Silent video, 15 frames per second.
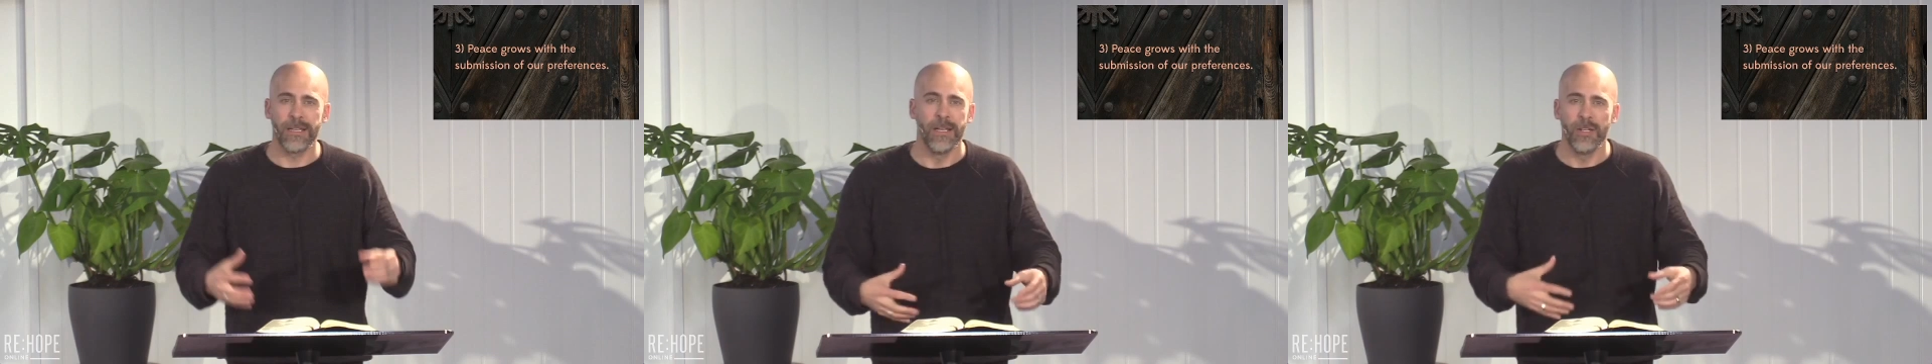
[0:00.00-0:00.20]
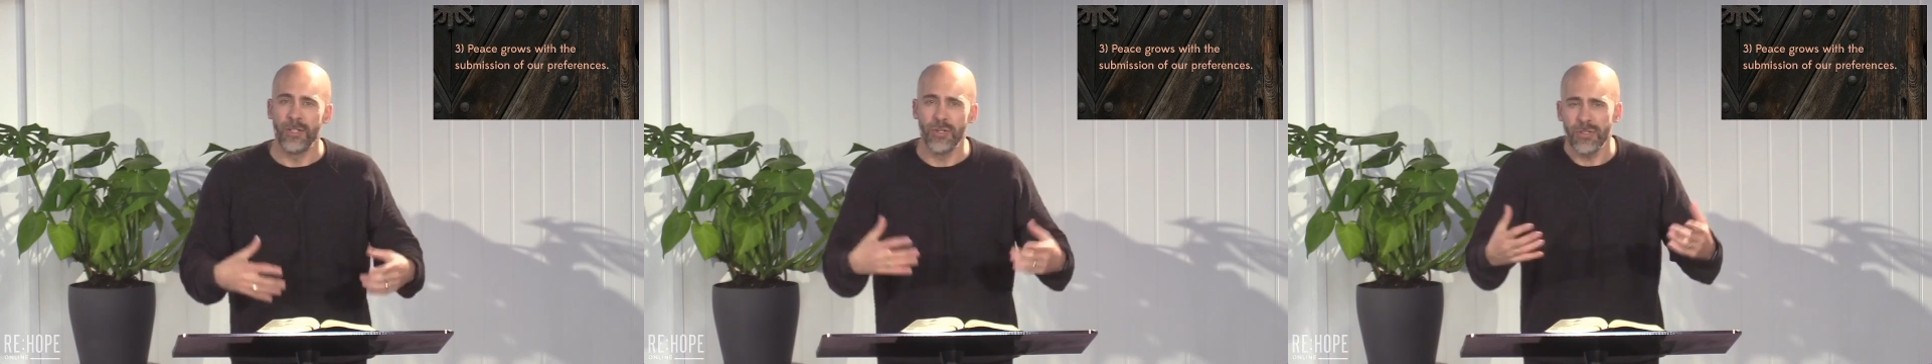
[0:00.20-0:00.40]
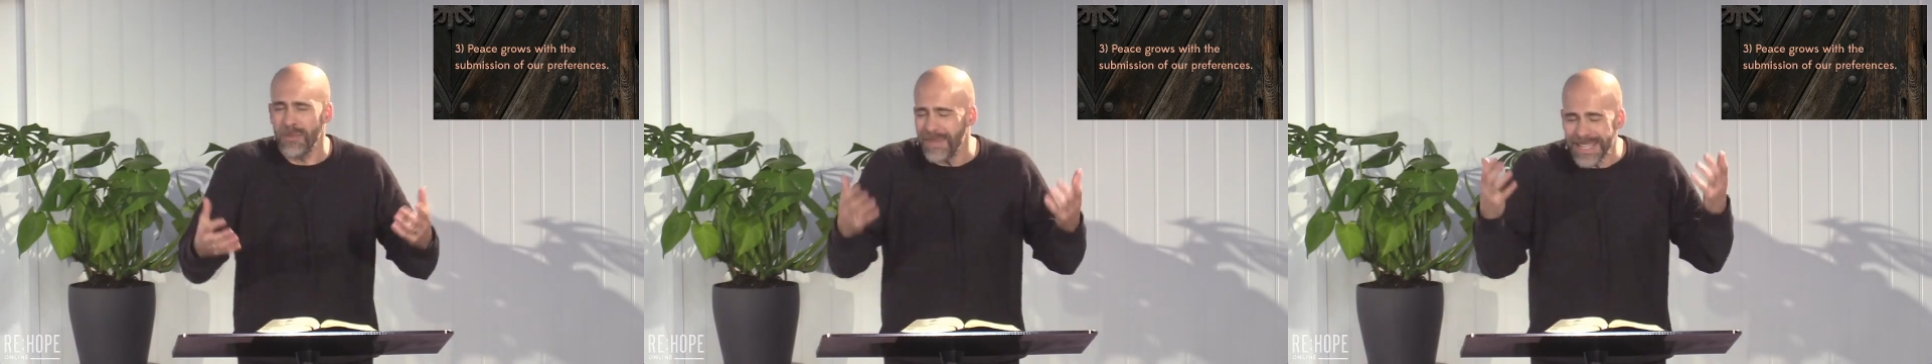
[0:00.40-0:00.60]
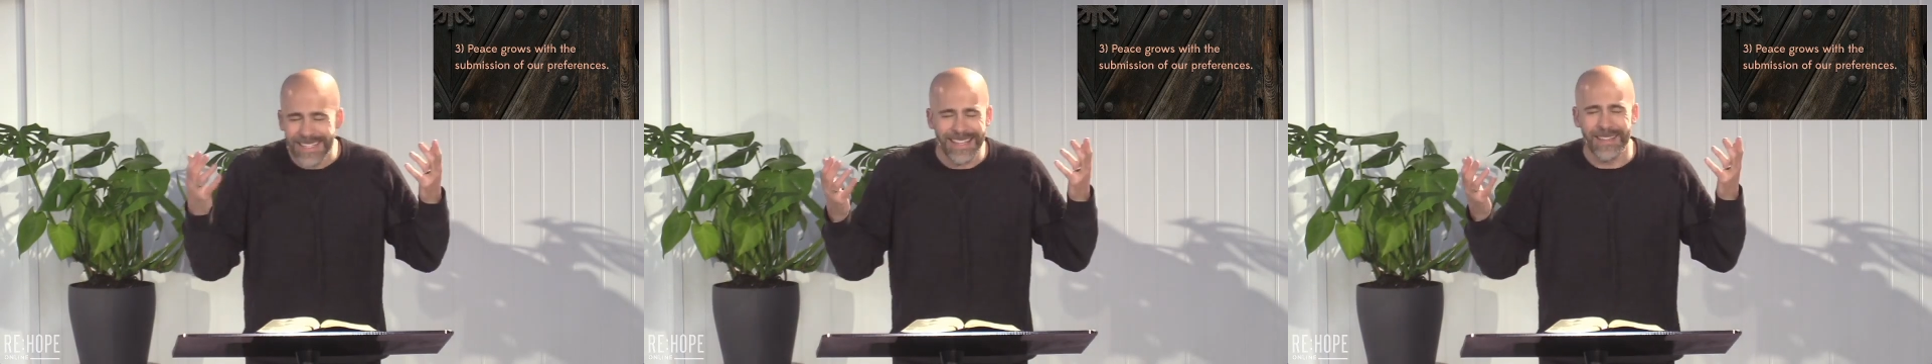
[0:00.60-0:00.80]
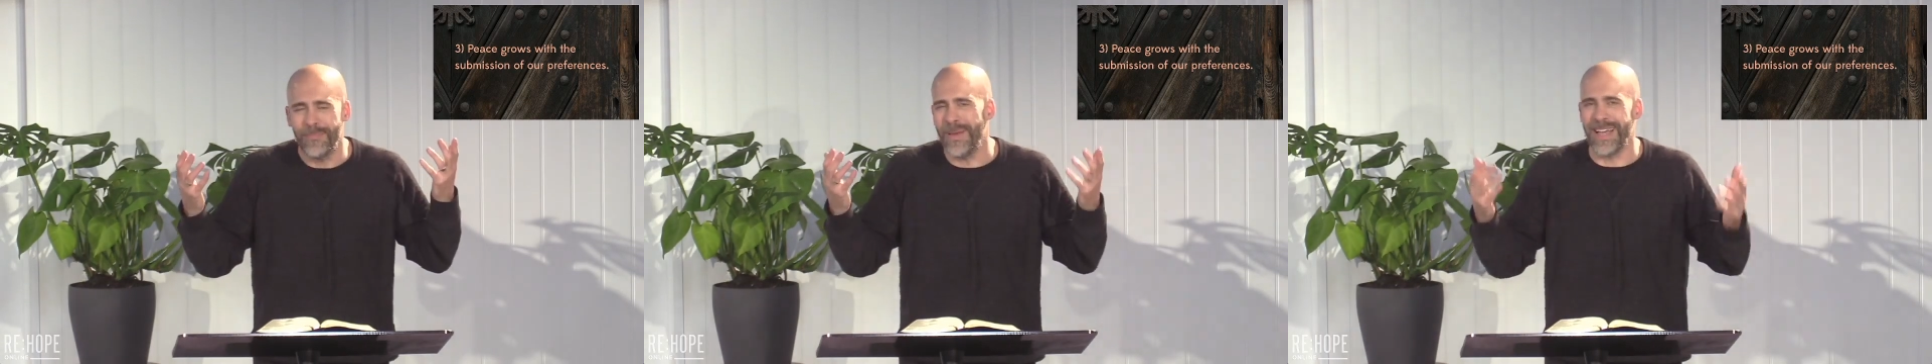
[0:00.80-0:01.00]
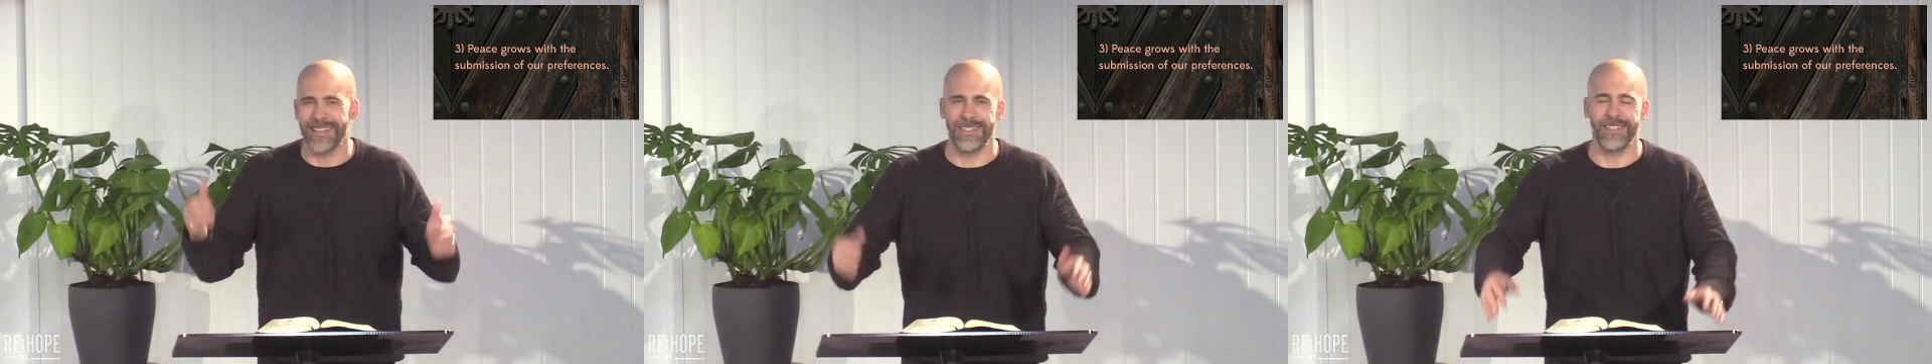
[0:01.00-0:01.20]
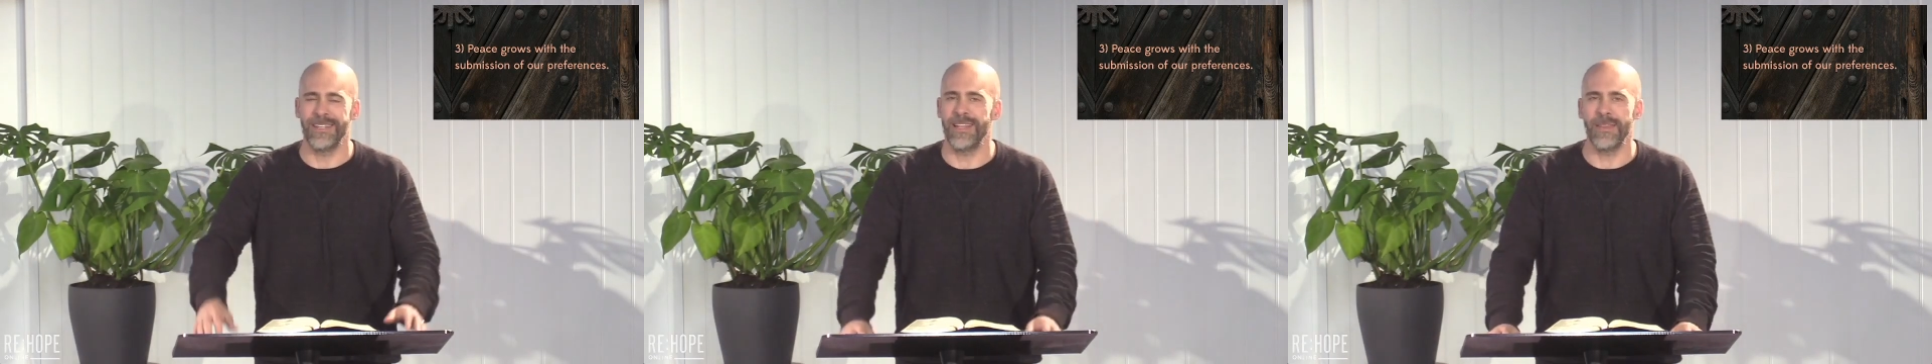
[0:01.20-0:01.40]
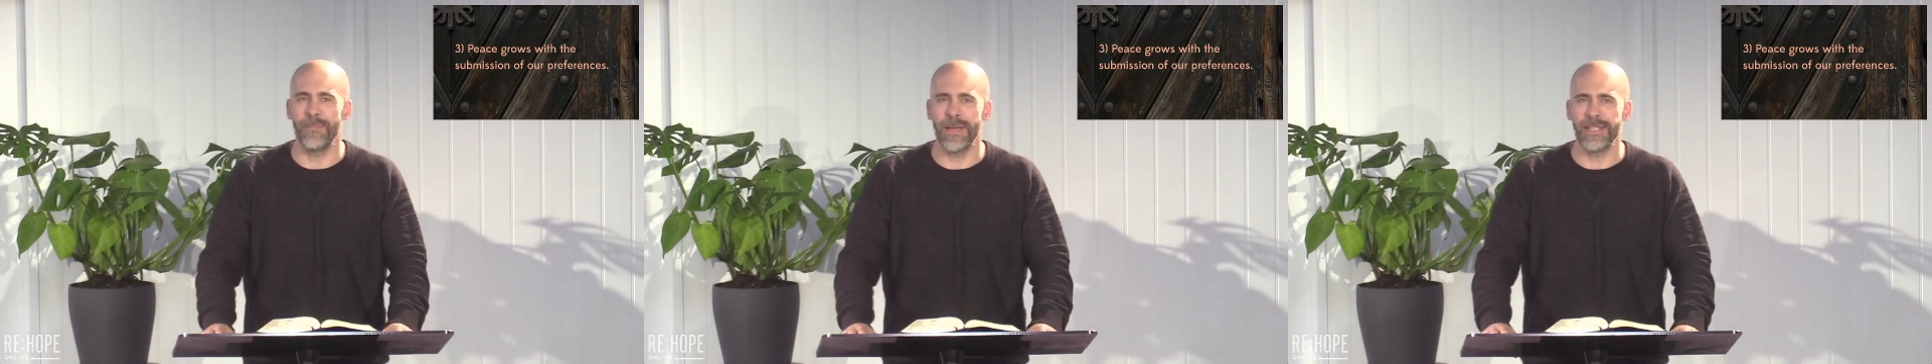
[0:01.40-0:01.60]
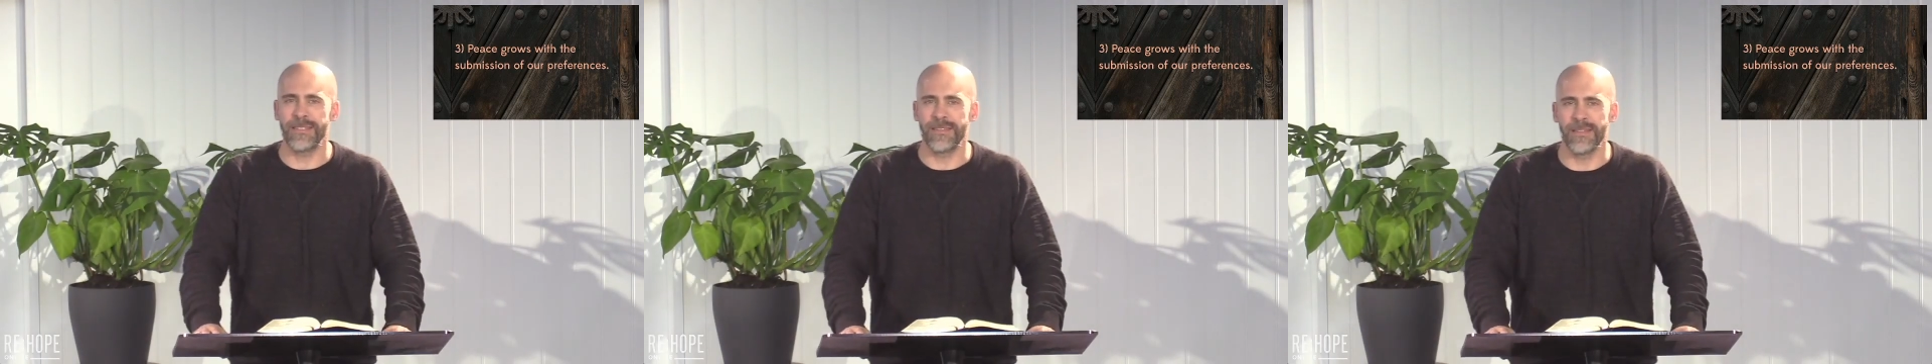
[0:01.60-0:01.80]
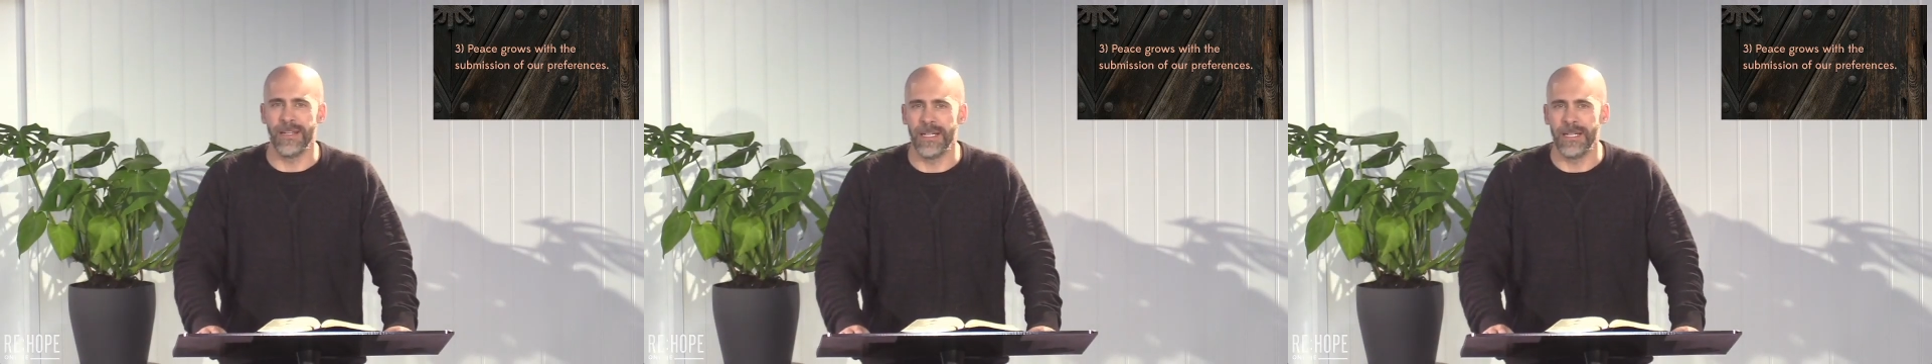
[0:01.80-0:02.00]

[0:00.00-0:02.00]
Jerusalem isn't the best. It's not the best